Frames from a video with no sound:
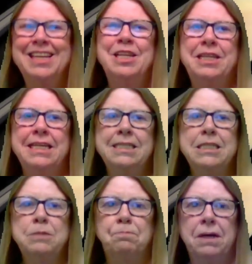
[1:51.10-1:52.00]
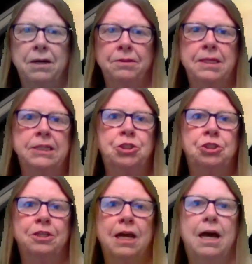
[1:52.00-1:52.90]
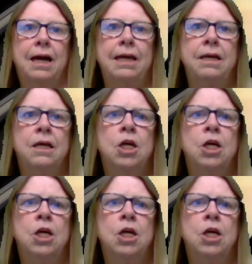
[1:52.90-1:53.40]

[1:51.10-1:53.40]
This month in July,